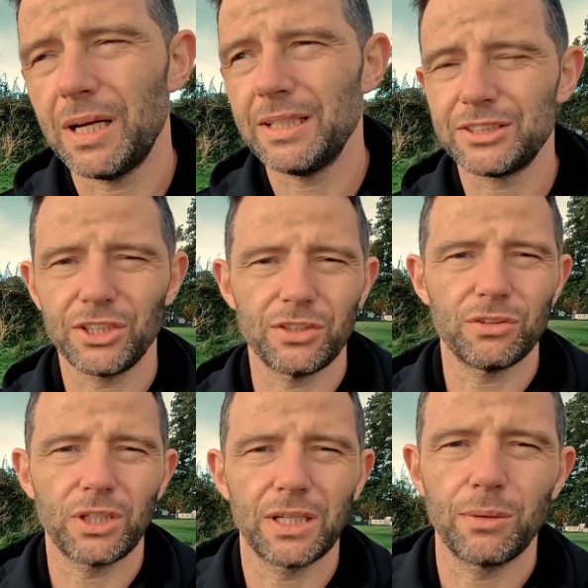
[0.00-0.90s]
I
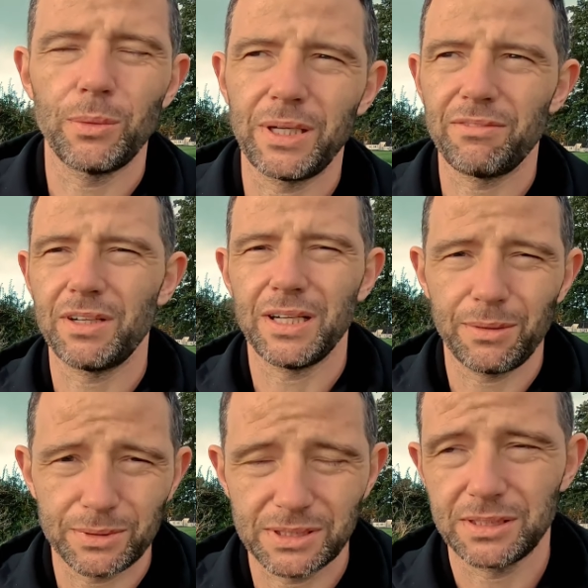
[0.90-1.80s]
started running whenever
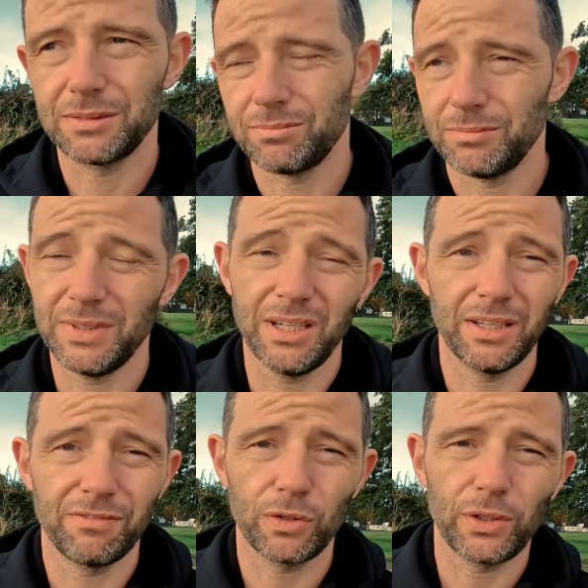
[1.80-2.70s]
I was
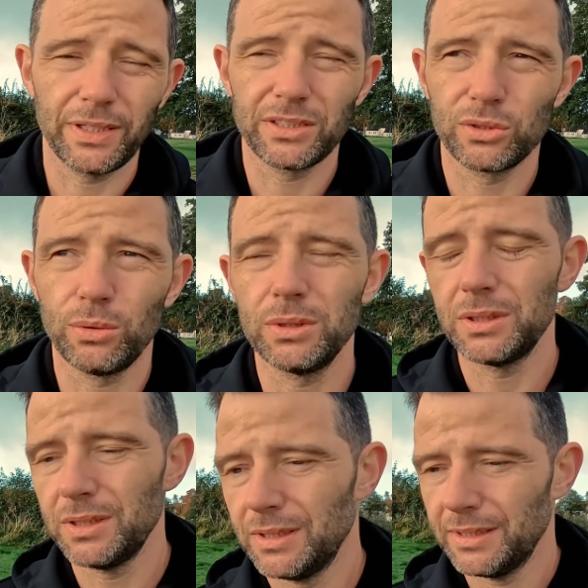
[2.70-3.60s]
nearly 40 years
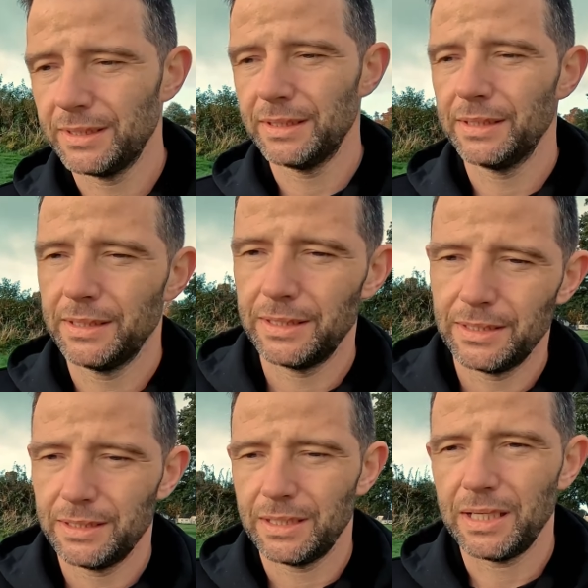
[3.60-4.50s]
old.
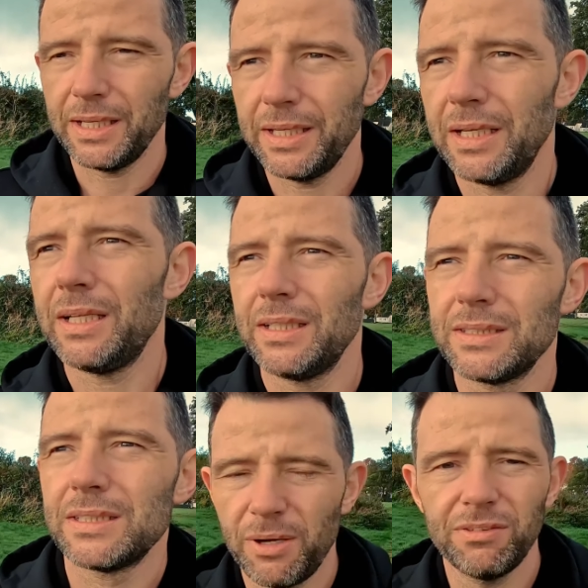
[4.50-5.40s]
I
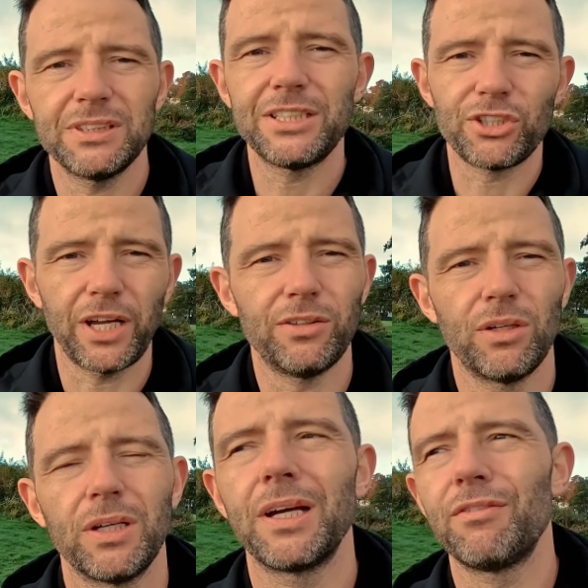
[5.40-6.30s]
had previously tried
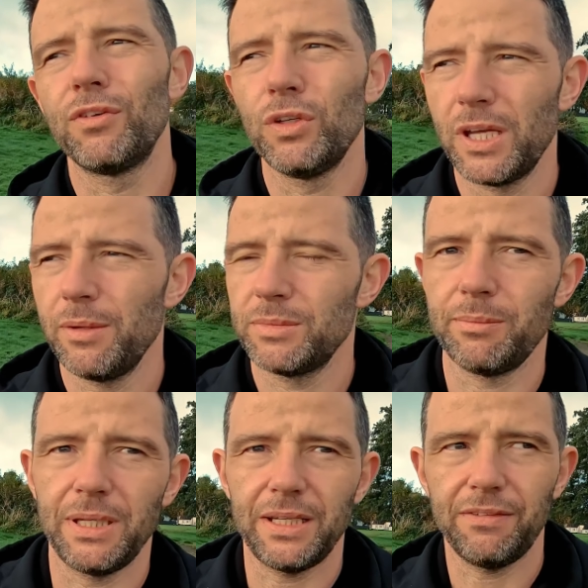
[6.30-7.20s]
running a few times
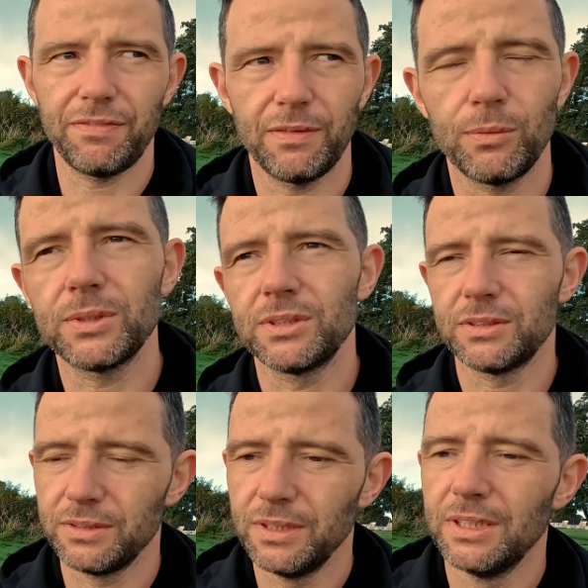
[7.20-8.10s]
in my life. It
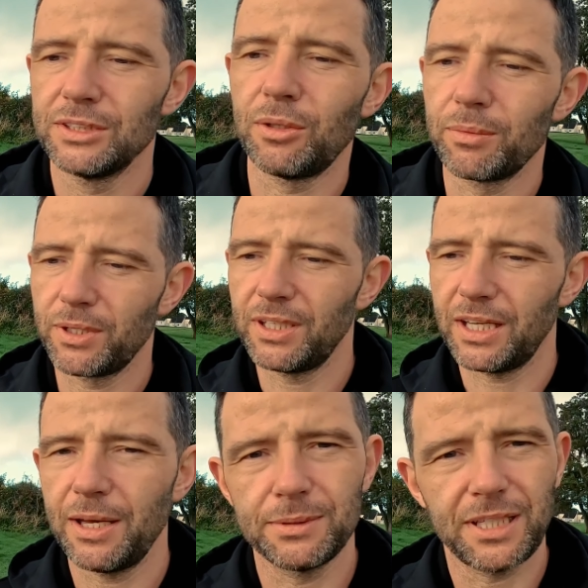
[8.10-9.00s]
wasn't something
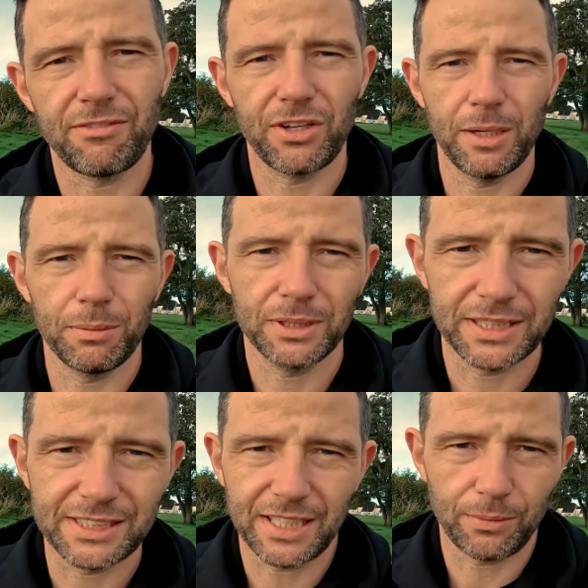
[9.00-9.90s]
that I was ever able
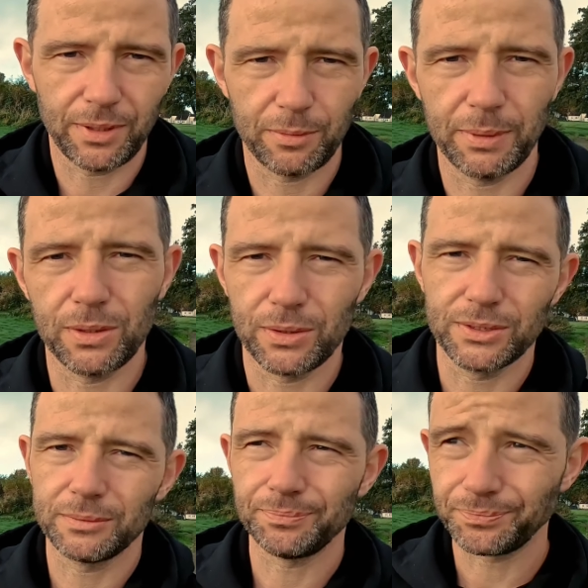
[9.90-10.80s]
to stick with
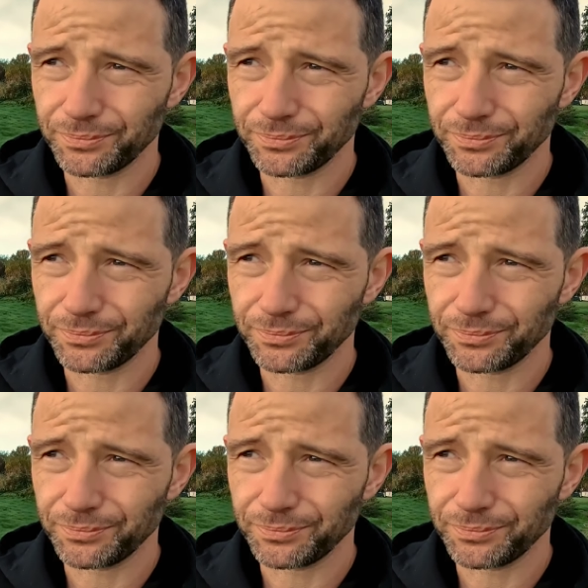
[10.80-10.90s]
because,